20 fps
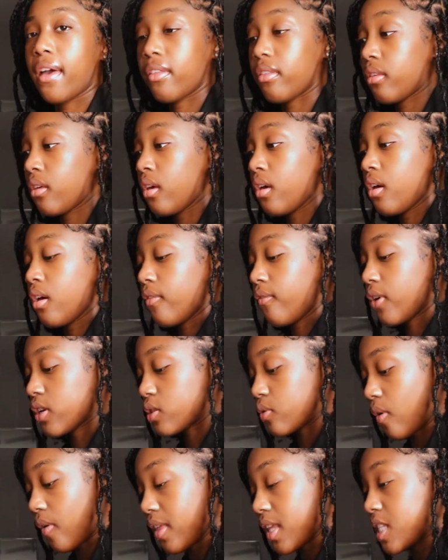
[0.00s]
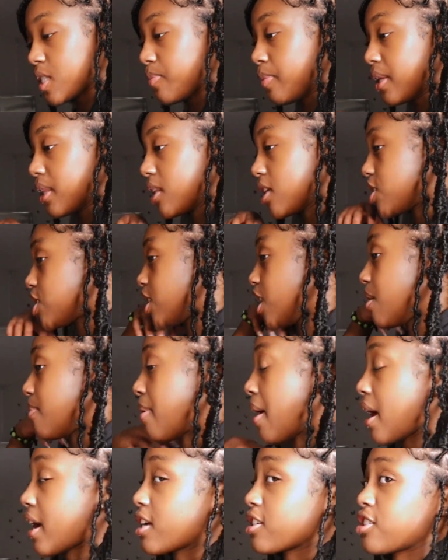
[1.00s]
First of all, they split the Shein
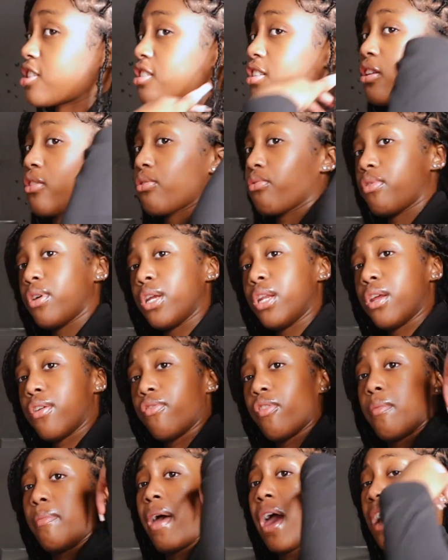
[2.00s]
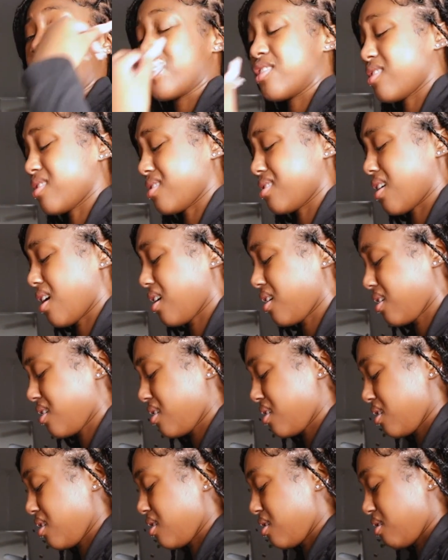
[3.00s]
packages into three different packages. Like,
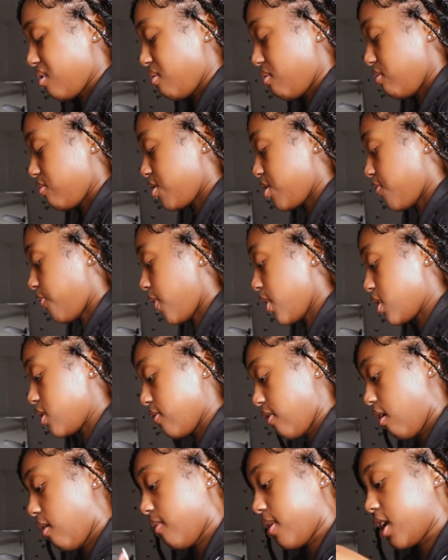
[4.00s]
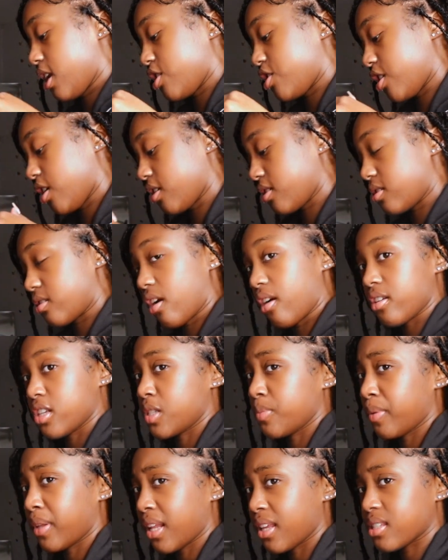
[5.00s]
first of all, when did Shein start
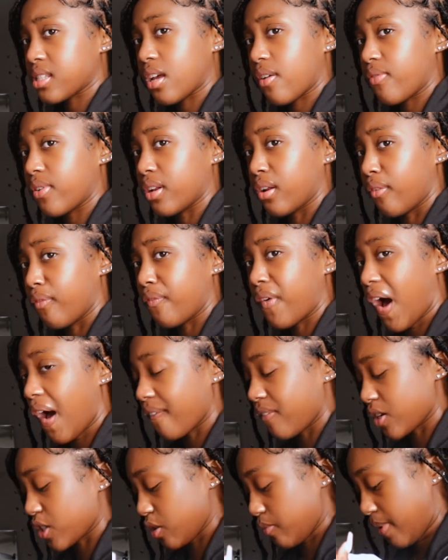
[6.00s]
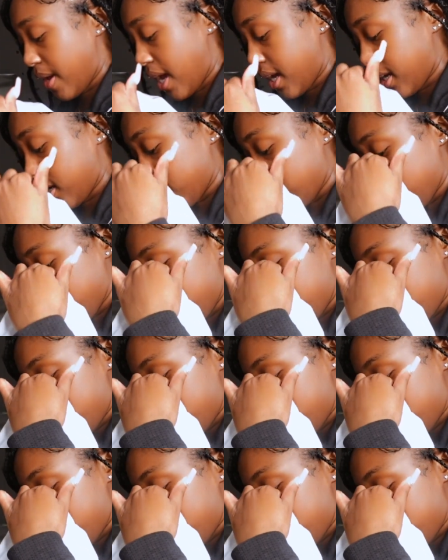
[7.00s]
splitting stuff into 500 packages?